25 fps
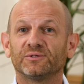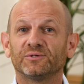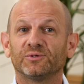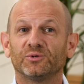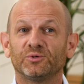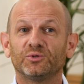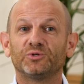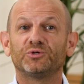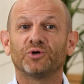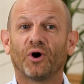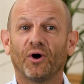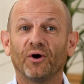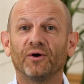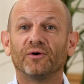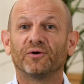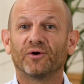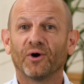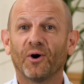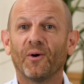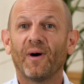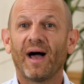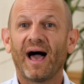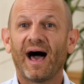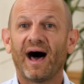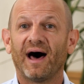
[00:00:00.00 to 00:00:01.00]
who don't
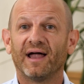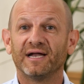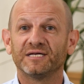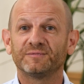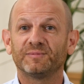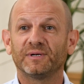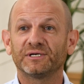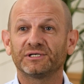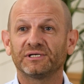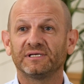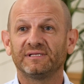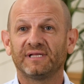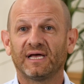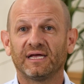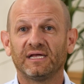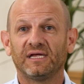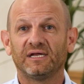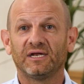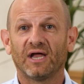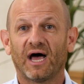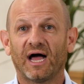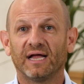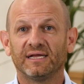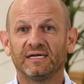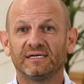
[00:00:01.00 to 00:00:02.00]
go out, especially in that year
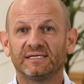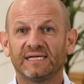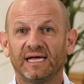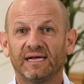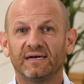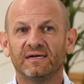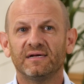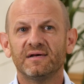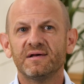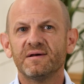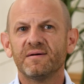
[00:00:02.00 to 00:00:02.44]
9, year 10.